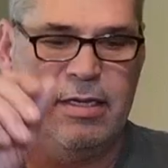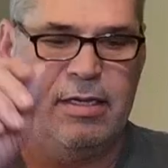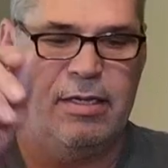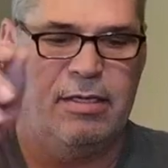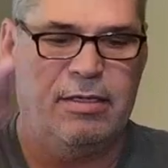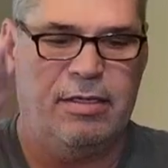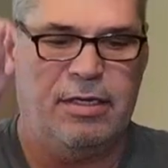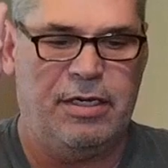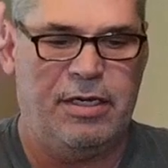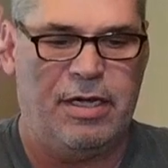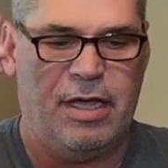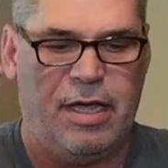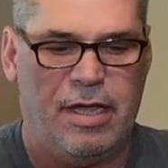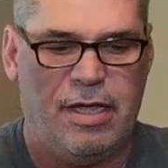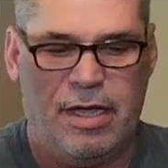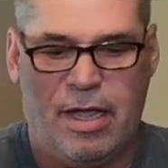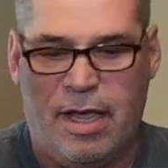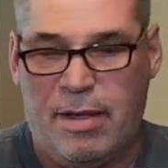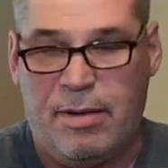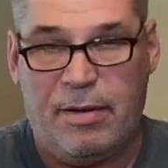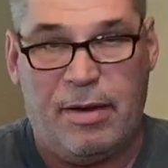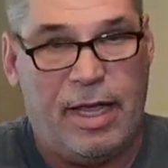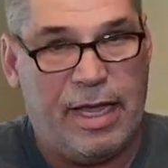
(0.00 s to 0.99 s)
See,
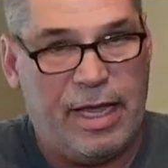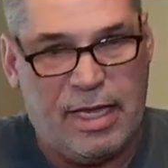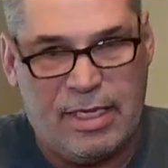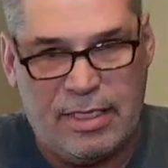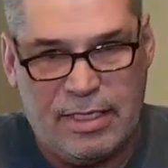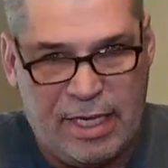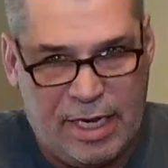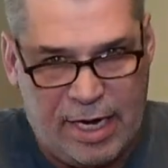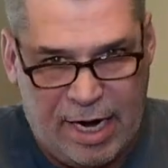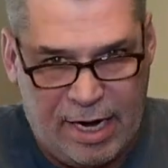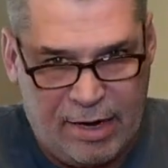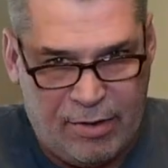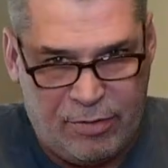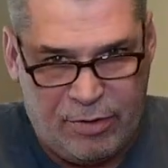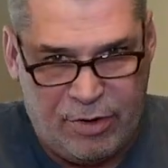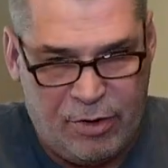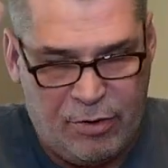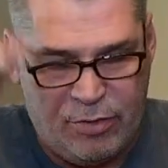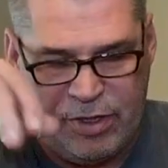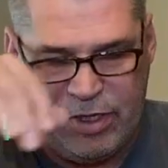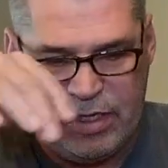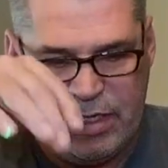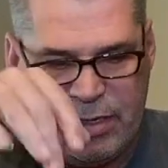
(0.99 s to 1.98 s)
and like I said, I don't
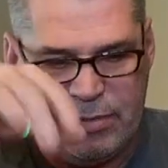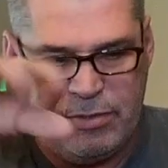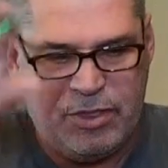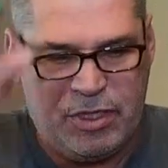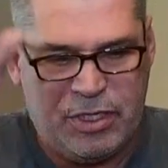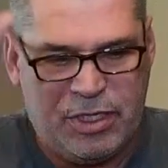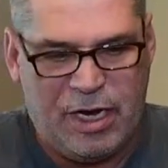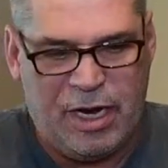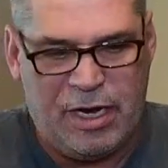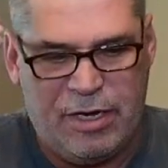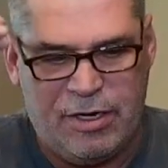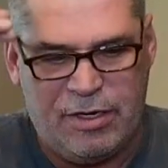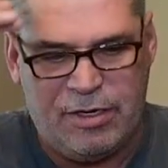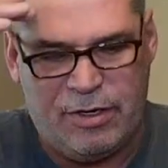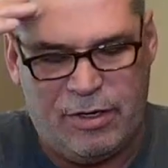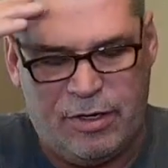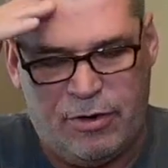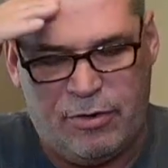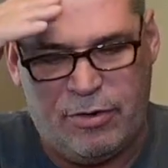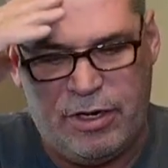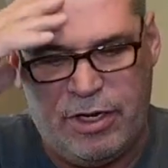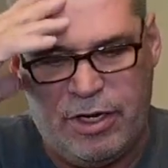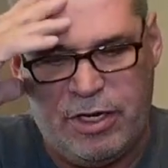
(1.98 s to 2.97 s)
know this. I'm just kind of
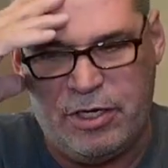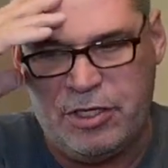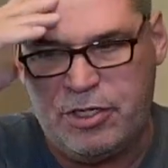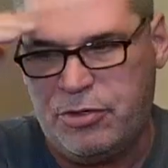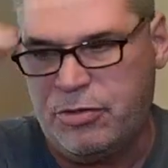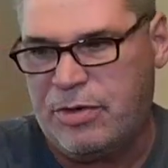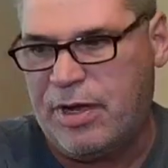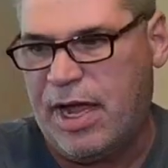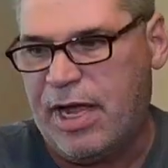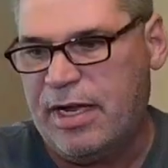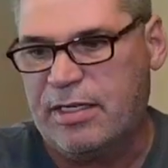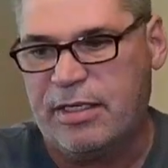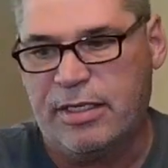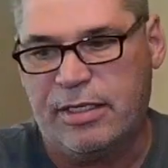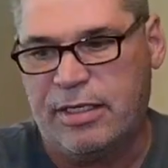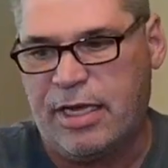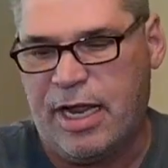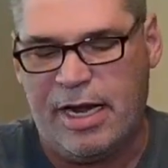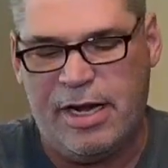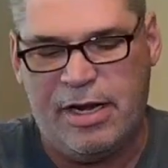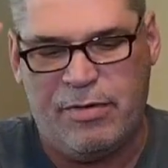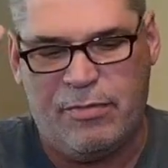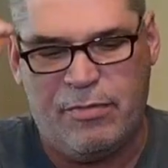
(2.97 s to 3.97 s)
learning as you guys because
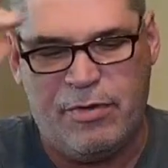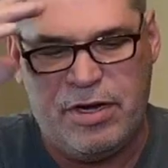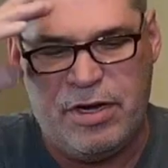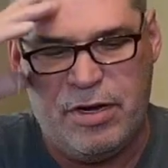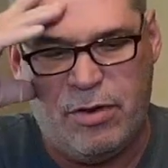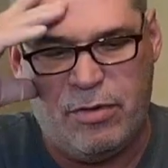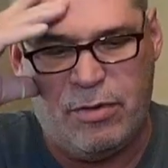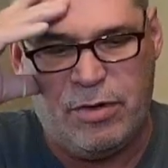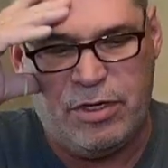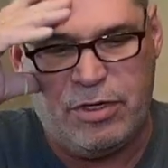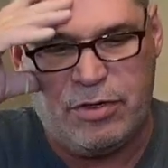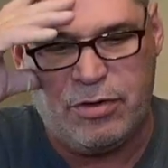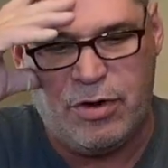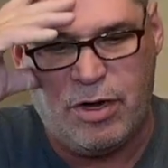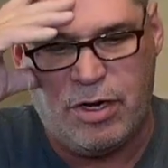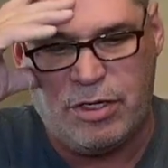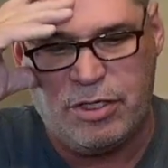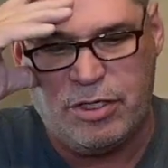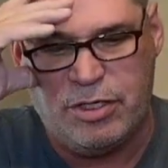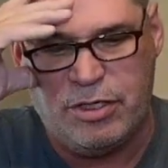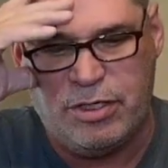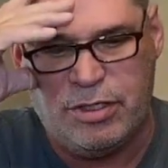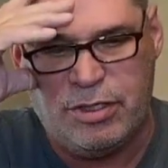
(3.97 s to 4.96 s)
I didn't read no
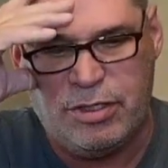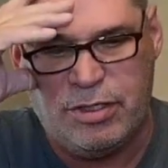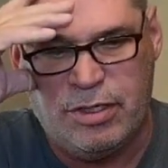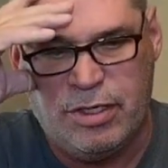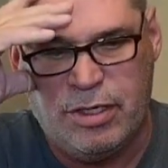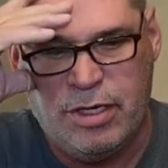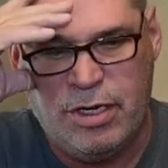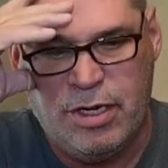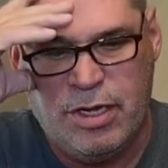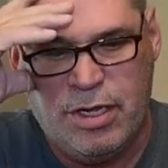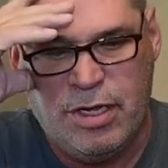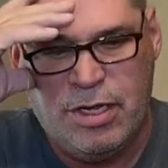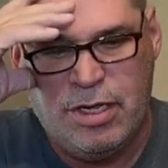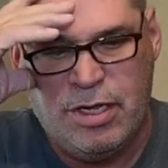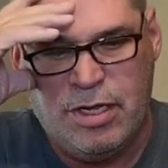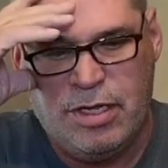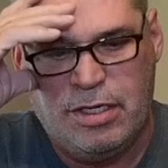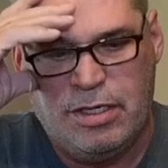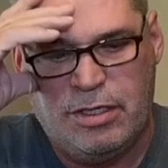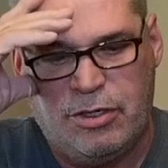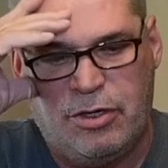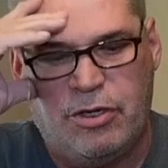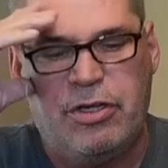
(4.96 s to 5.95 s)
instructions.
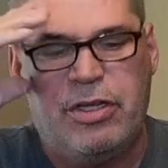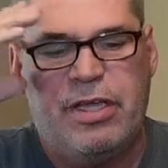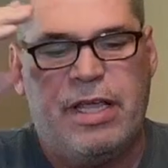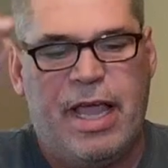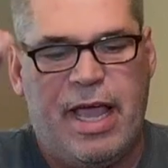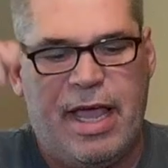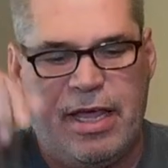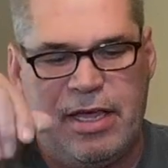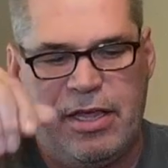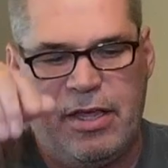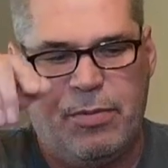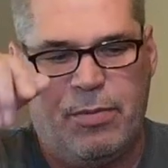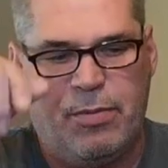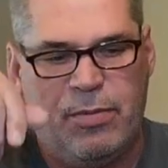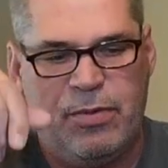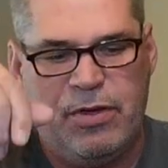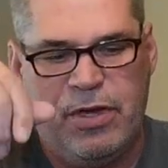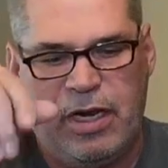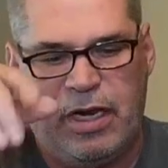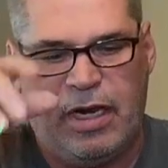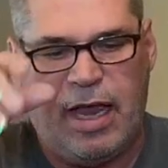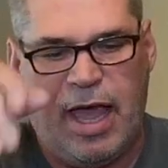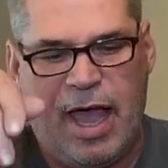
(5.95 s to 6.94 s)
So yeah,
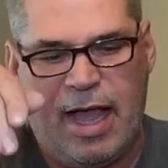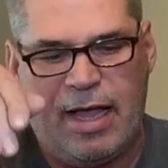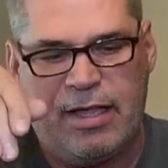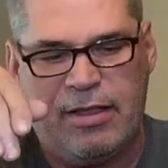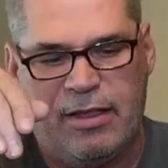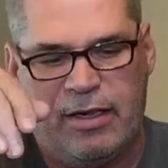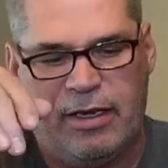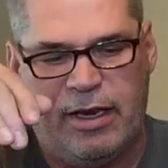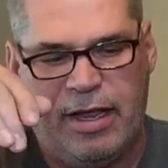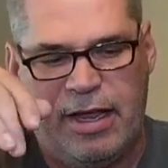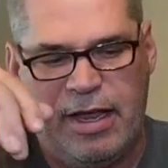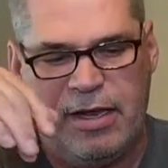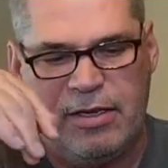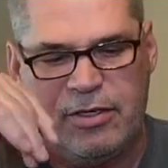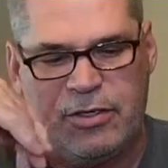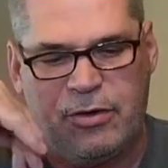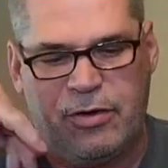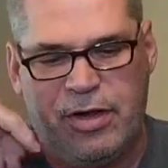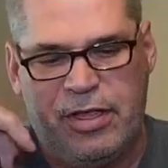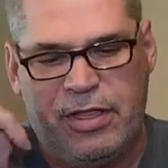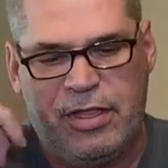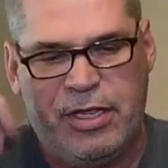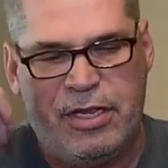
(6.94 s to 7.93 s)
you lock the
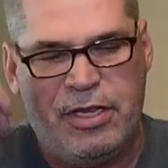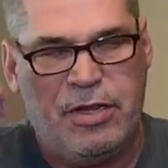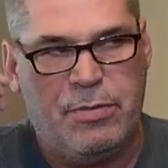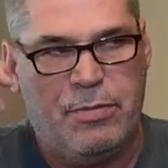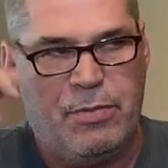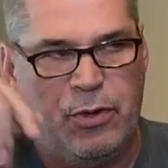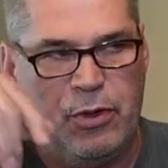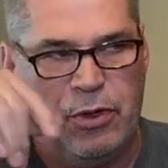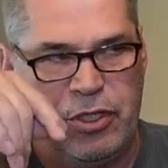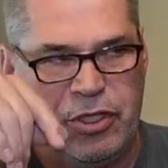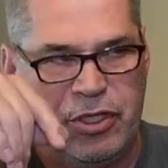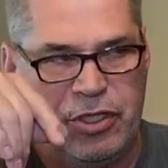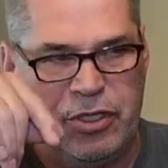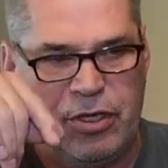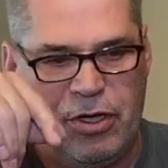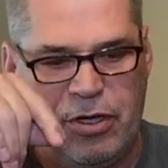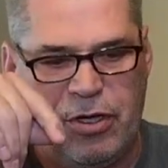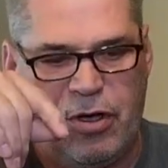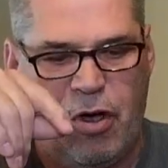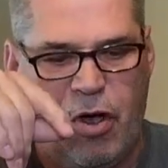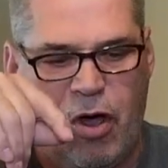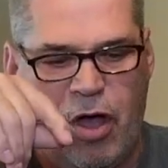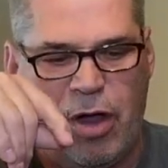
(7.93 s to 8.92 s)
laser and then you push
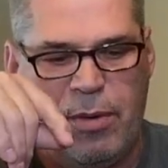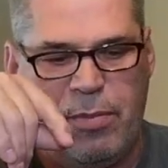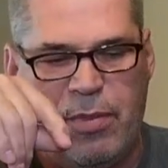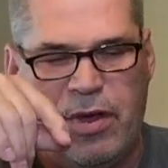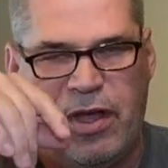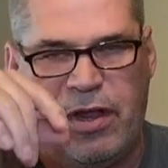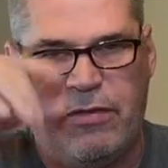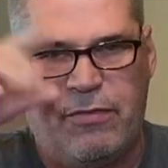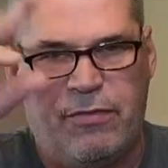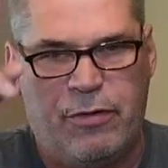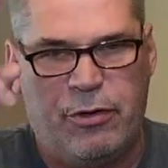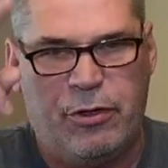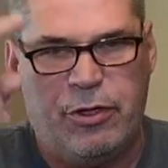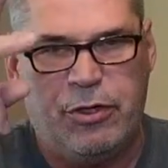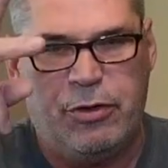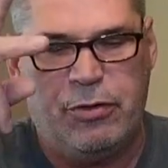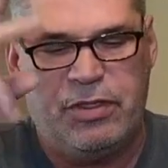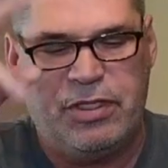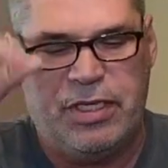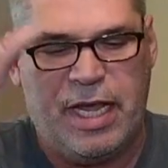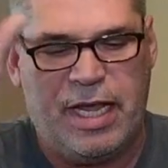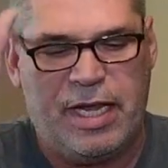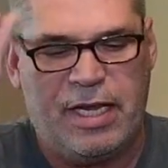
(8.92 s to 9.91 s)
the on button for 2
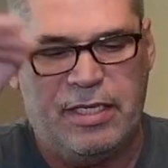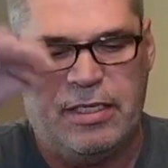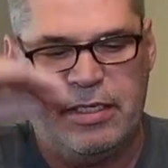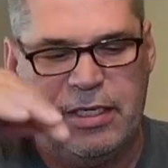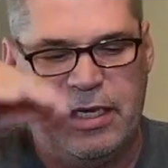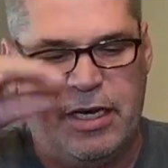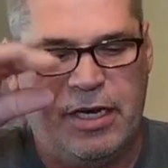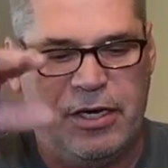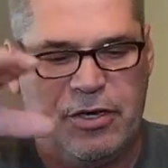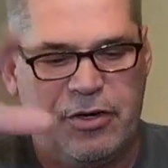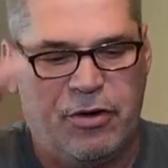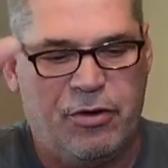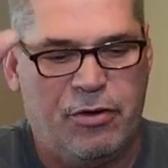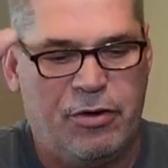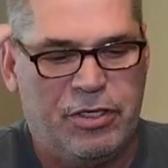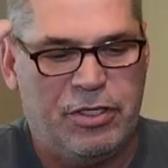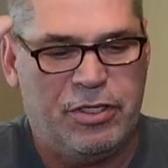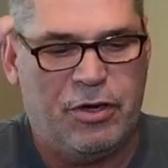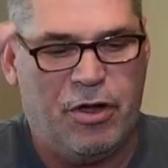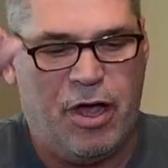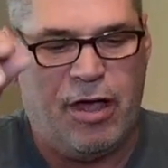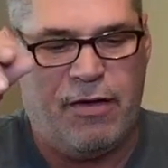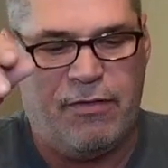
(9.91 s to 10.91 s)
seconds and it turns
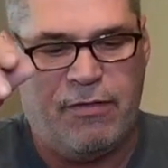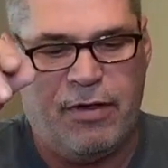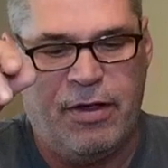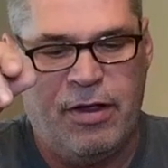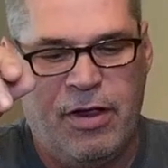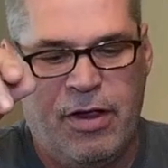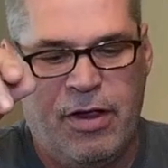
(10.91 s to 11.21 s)
it off.